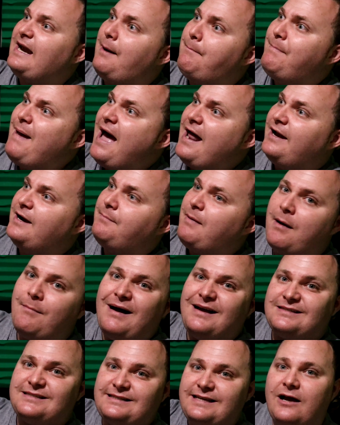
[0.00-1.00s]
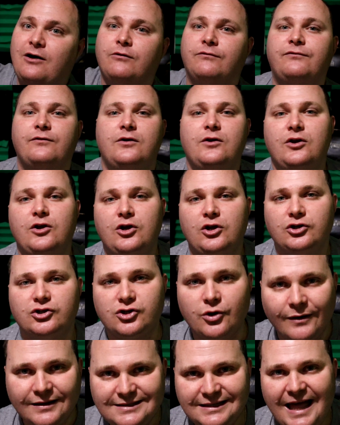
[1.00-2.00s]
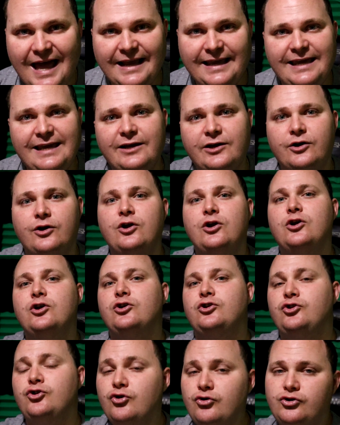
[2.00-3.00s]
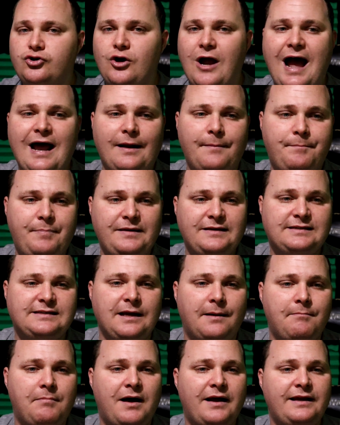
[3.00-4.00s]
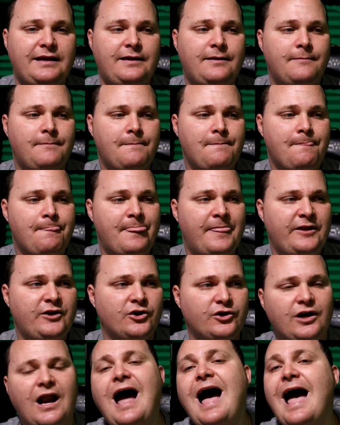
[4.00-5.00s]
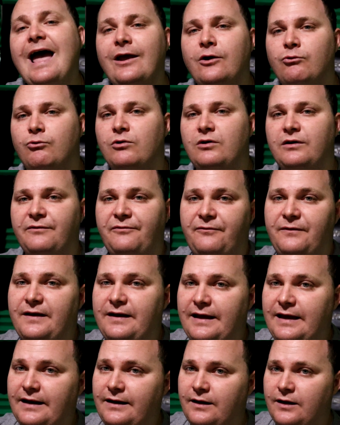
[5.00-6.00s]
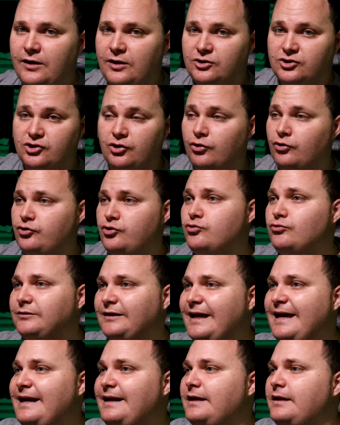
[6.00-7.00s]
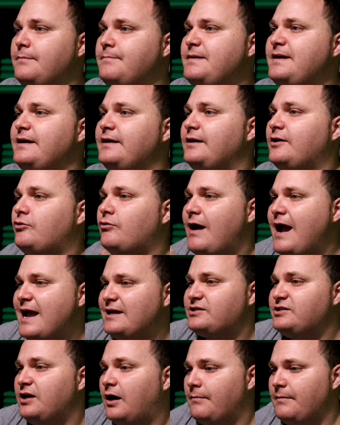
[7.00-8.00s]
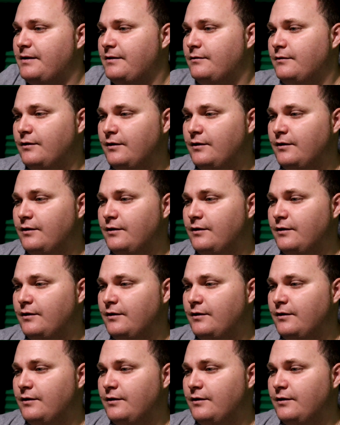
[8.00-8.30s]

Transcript: I'm back there by myself. So it's like here, you try to be somebody you're not in order to fit in, so you land into being a crash dummy.